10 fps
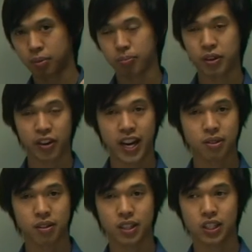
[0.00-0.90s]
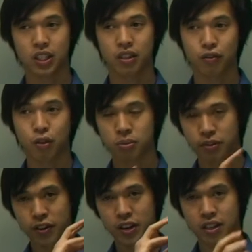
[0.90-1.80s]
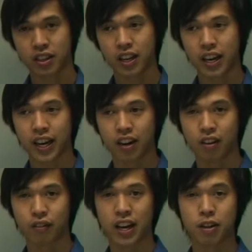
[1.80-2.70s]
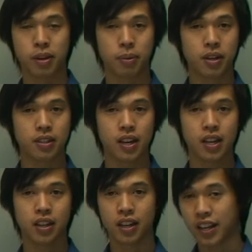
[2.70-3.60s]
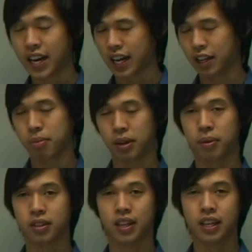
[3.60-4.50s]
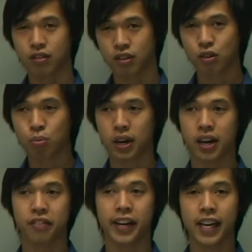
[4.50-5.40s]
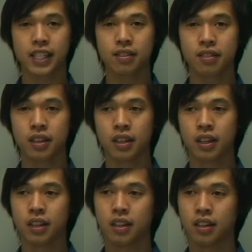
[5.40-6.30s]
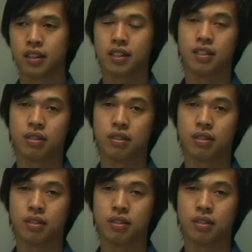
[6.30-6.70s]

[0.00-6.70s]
reacts with oxygen, forms a very thin layer of aluminium oxide, and that aluminium oxide is super unreactive and